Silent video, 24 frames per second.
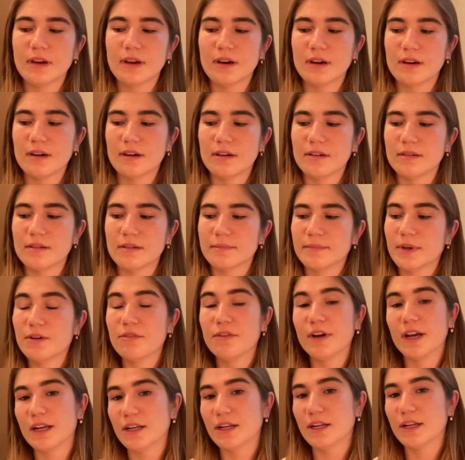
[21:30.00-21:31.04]

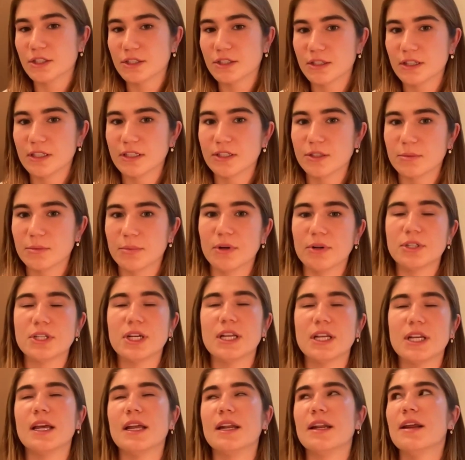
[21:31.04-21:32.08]
advantages to this approach,
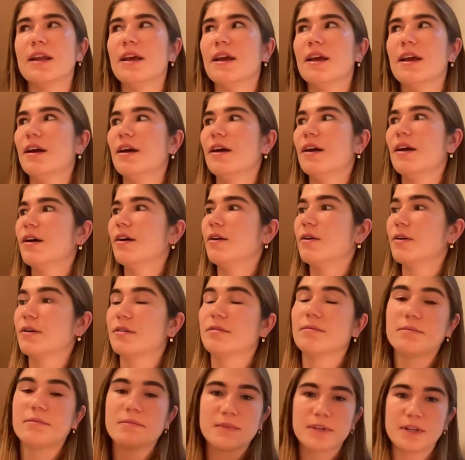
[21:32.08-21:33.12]
and then,
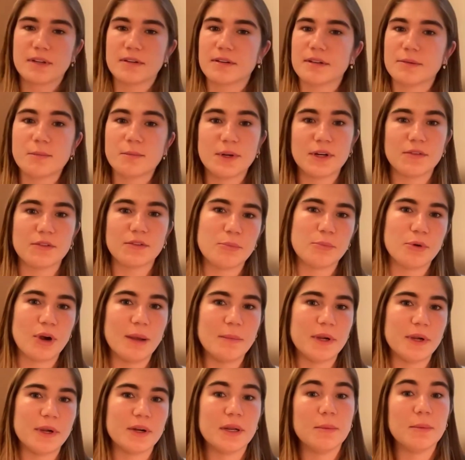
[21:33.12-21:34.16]
or one of the
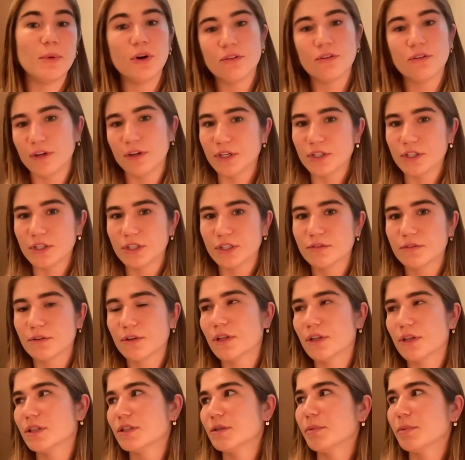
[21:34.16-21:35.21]
primary motivations for
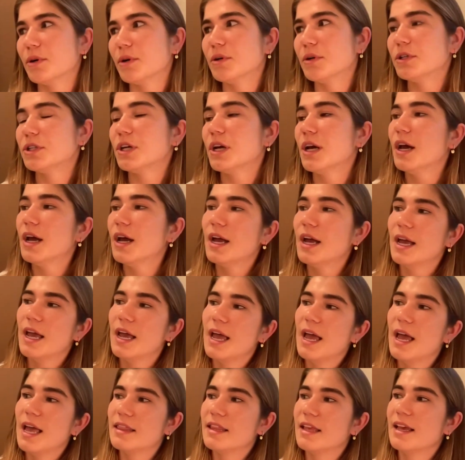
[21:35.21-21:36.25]
this approach.
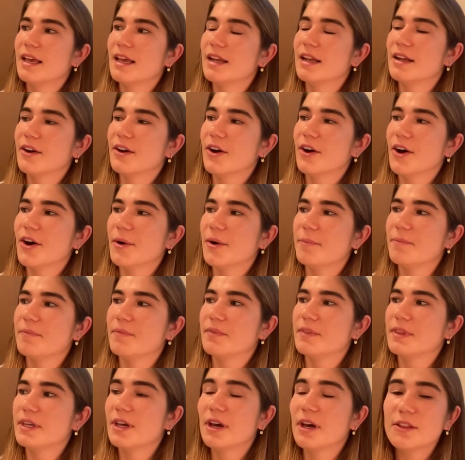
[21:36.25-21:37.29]
And then
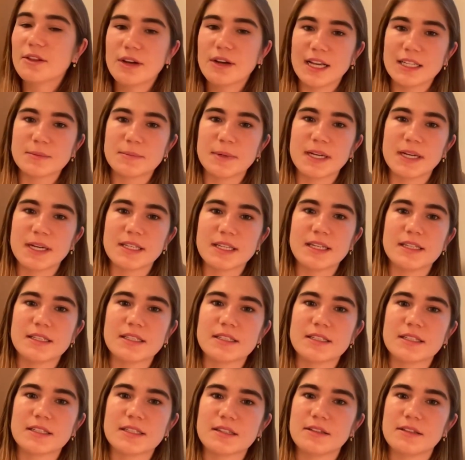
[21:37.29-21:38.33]
the other aspect
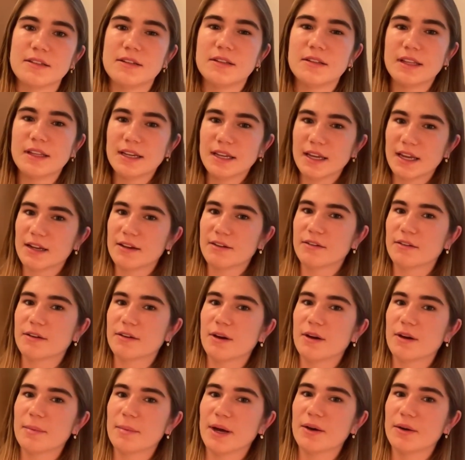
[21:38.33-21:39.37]
is thinking
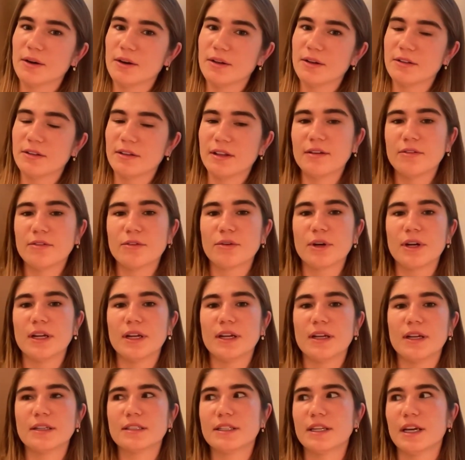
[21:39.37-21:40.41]
about a
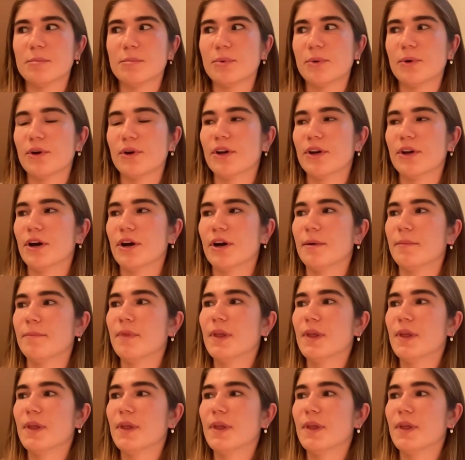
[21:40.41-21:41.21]
delivery standpoint.